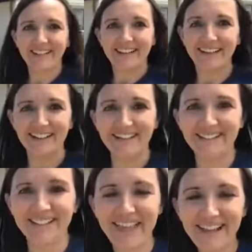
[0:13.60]
It
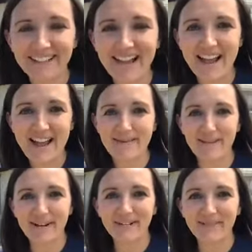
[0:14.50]
is that time
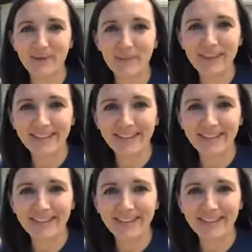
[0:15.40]
of the week